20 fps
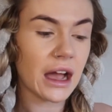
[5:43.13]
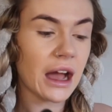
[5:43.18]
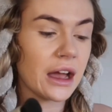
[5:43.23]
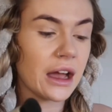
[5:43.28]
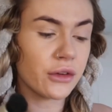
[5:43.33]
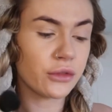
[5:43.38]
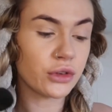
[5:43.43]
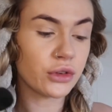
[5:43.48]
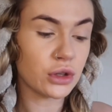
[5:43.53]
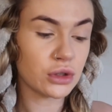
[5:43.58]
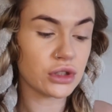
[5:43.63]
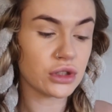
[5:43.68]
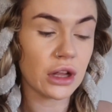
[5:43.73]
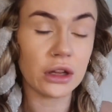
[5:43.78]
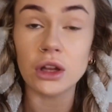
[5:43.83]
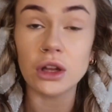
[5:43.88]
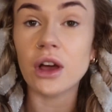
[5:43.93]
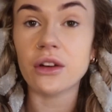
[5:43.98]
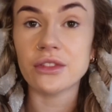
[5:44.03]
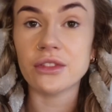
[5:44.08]
I have used a
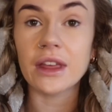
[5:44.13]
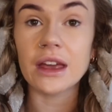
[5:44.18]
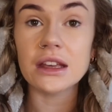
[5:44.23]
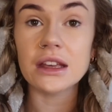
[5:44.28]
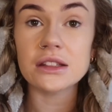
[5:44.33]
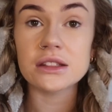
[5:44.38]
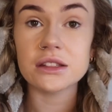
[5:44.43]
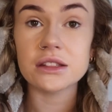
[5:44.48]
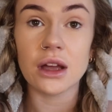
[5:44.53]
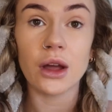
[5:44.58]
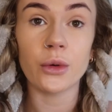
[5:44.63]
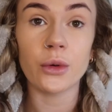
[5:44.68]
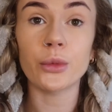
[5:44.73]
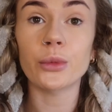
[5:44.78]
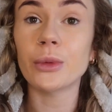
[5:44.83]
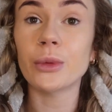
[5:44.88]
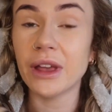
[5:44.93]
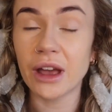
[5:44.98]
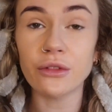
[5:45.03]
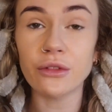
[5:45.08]
lot of this, so
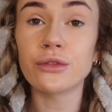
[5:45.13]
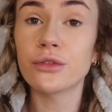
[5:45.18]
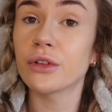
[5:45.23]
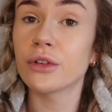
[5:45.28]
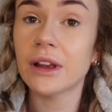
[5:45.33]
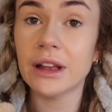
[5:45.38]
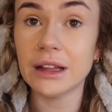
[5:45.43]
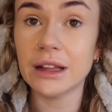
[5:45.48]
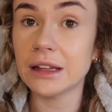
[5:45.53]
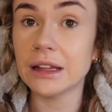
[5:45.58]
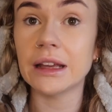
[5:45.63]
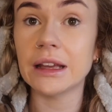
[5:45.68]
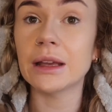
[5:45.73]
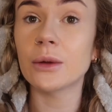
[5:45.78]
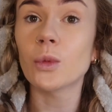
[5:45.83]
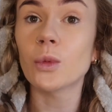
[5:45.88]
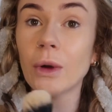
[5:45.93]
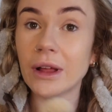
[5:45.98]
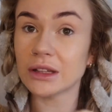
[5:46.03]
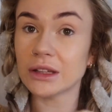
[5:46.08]
we have really
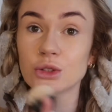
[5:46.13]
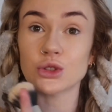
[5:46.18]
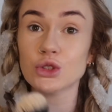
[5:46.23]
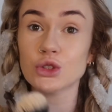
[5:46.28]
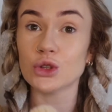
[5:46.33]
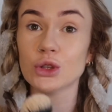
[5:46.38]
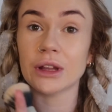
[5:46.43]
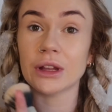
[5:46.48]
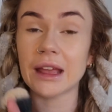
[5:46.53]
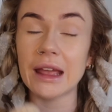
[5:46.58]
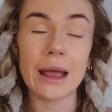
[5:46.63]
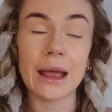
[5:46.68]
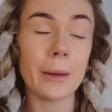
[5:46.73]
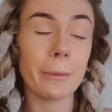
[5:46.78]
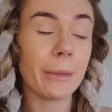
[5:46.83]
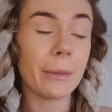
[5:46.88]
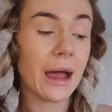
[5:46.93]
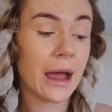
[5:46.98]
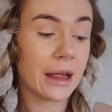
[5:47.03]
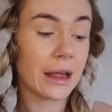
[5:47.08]
well and truly
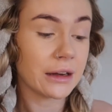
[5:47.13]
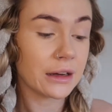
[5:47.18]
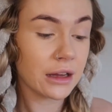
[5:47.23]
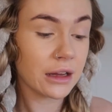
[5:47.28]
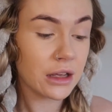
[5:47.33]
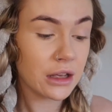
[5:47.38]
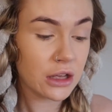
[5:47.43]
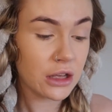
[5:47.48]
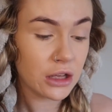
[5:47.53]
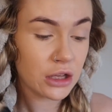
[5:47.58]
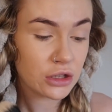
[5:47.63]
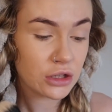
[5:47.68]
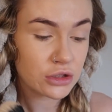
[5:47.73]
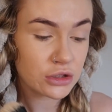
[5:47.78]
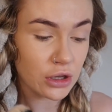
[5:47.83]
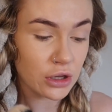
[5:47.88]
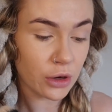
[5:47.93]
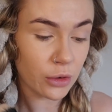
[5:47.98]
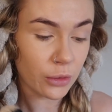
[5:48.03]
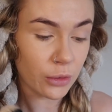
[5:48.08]
hit pan,
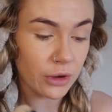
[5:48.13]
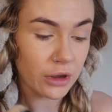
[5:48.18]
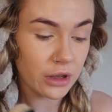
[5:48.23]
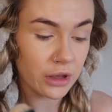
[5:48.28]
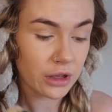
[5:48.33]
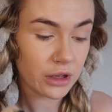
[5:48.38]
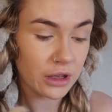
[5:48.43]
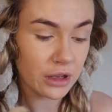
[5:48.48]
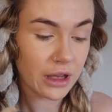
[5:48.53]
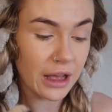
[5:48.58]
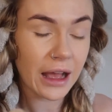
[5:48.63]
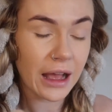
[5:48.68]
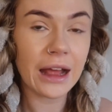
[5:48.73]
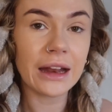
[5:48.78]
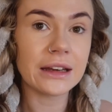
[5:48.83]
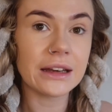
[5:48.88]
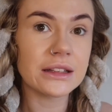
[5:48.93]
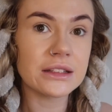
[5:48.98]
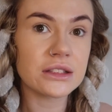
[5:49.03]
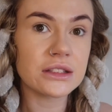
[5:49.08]
so
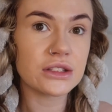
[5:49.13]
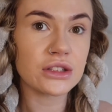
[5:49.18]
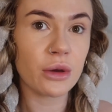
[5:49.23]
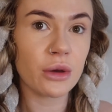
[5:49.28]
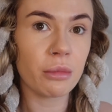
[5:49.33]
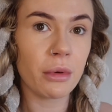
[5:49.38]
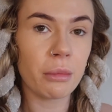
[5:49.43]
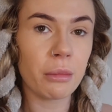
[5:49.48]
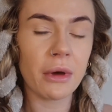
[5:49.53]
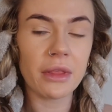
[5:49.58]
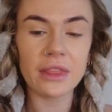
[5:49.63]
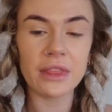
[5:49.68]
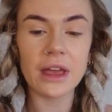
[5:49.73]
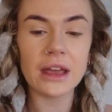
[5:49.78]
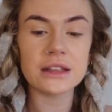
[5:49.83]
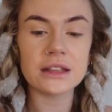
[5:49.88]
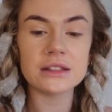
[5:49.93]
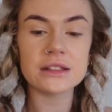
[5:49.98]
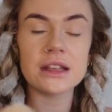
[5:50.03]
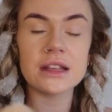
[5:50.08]
I need to top up on
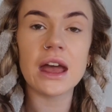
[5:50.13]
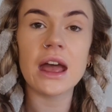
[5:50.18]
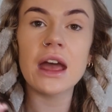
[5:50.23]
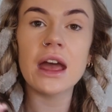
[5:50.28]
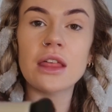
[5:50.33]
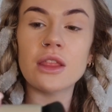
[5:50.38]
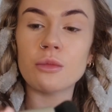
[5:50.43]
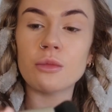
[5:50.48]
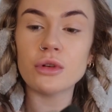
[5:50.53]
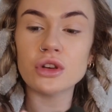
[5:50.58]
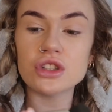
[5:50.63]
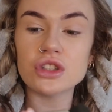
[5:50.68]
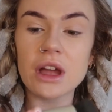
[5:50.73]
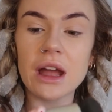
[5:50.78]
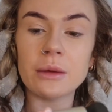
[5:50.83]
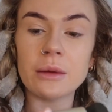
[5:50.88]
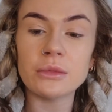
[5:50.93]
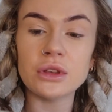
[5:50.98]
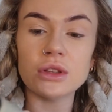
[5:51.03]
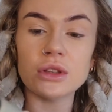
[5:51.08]
this. The brush that
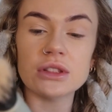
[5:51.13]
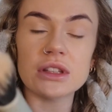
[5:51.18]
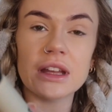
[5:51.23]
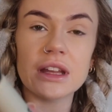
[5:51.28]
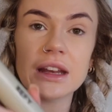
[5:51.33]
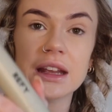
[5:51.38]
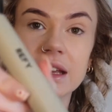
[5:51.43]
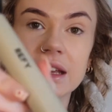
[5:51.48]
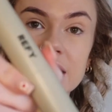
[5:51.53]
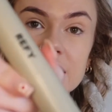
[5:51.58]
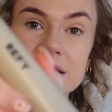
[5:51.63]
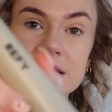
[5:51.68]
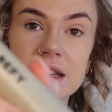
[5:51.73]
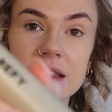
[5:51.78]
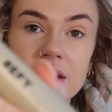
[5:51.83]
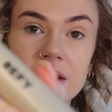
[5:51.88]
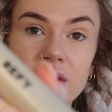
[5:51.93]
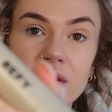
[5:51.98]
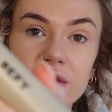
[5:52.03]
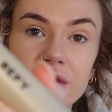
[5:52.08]
I'm using is
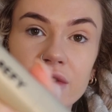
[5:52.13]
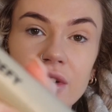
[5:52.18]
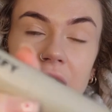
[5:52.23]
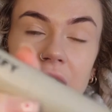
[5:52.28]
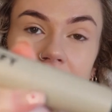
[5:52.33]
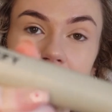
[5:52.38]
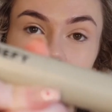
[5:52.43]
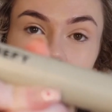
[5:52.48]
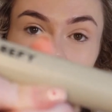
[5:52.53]
the Refi